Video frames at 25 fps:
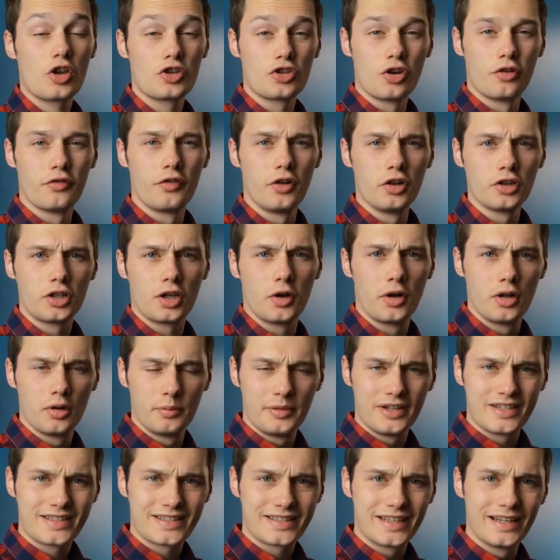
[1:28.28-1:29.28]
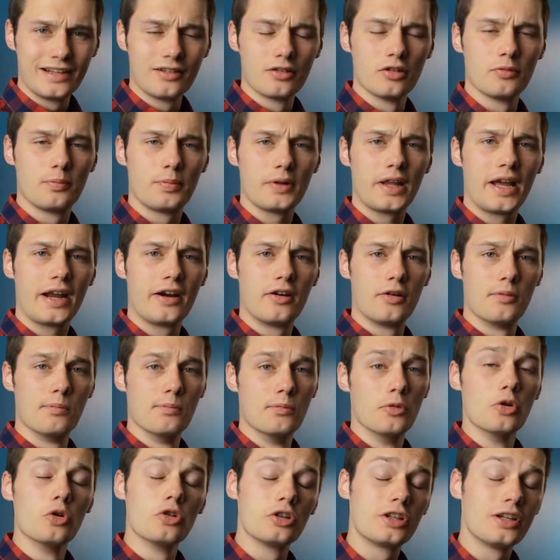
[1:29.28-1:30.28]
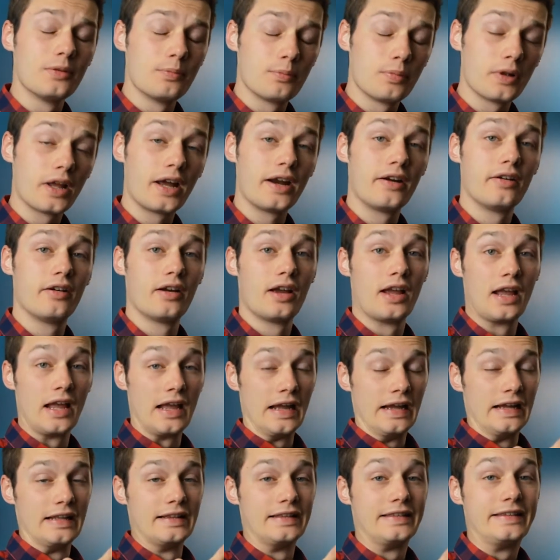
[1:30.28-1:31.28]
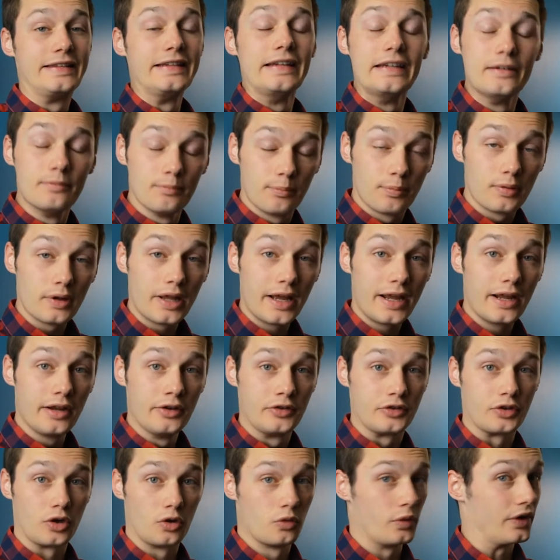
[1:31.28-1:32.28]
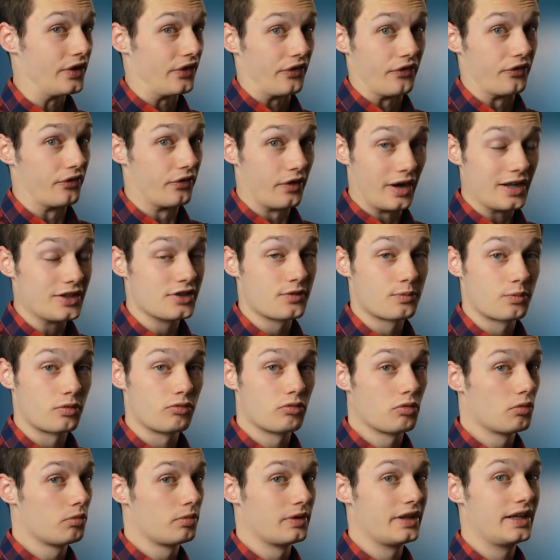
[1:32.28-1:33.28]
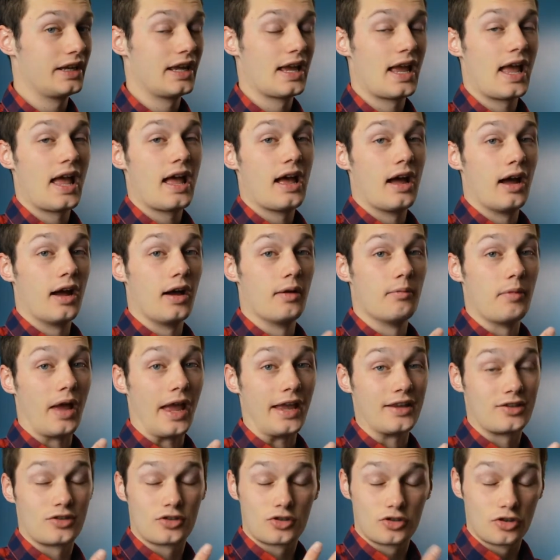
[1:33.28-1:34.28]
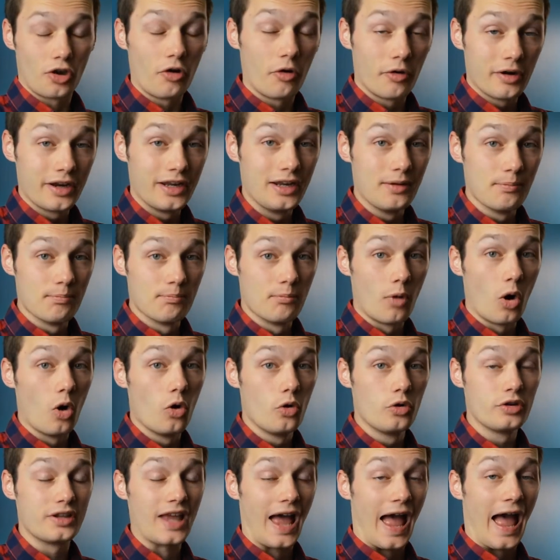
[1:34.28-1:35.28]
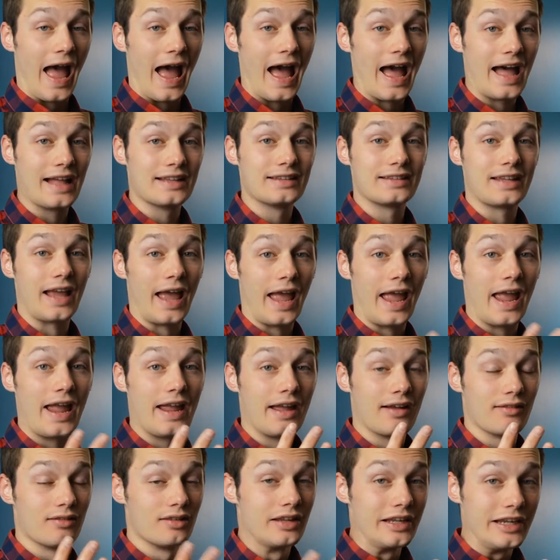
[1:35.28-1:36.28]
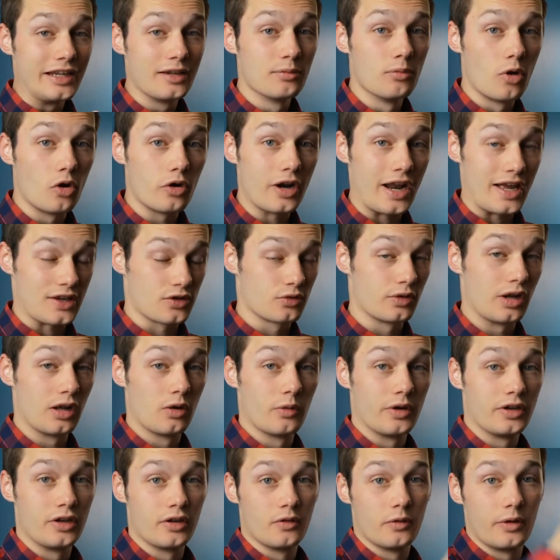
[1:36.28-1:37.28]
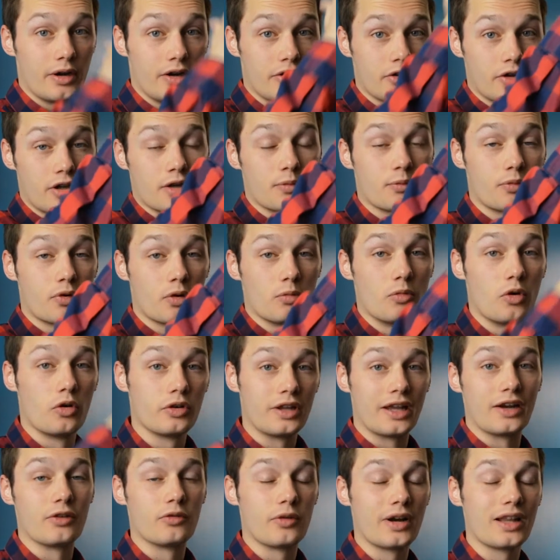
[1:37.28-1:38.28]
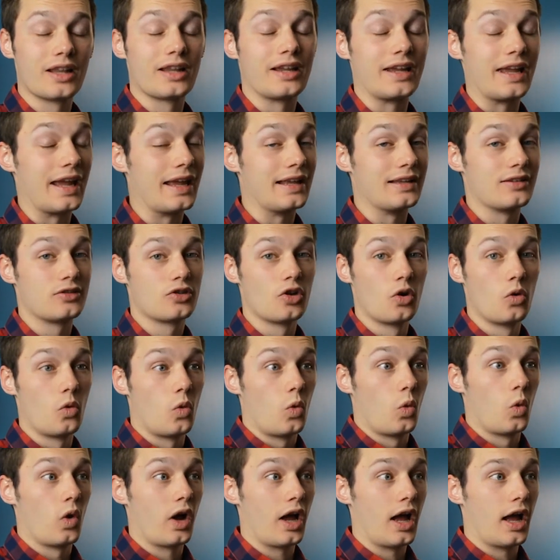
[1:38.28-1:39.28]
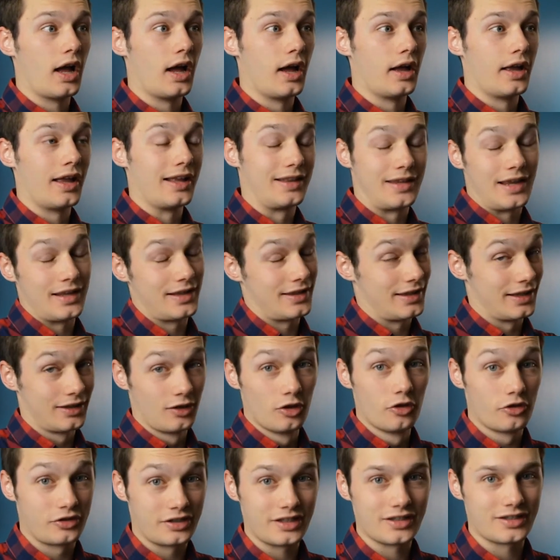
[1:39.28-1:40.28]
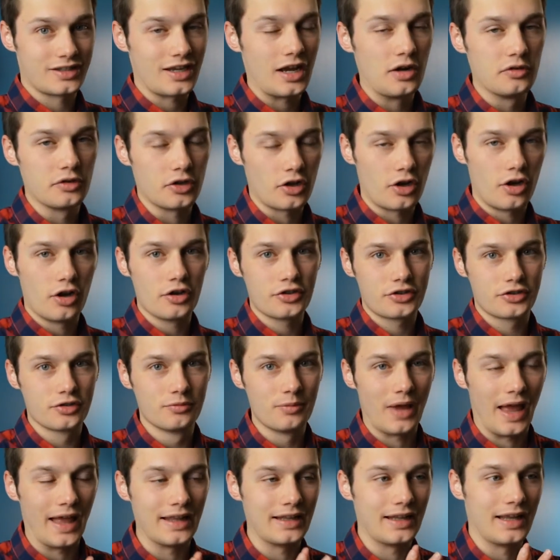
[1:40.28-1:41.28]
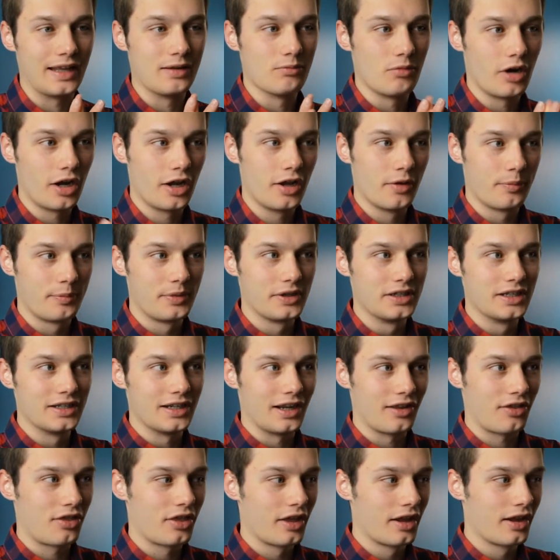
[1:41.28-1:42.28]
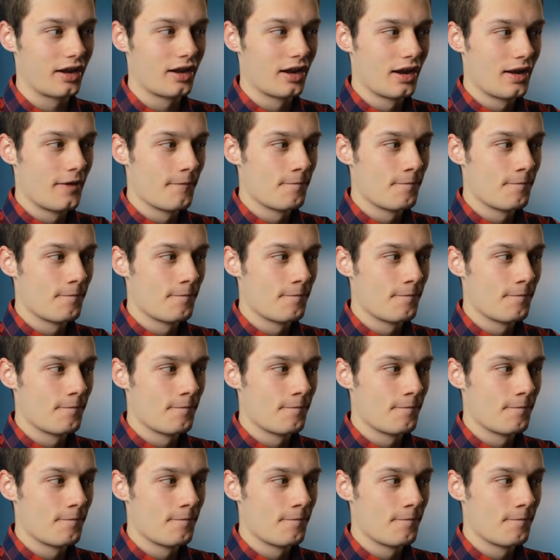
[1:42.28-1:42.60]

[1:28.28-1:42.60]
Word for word: So Volta will be single player, multiplayer, team play, so with friends probably, um, a story mode and a league mode as well you, where you can promote and relegate. So uh, it, it looks and sounds awesome and in my opinion I think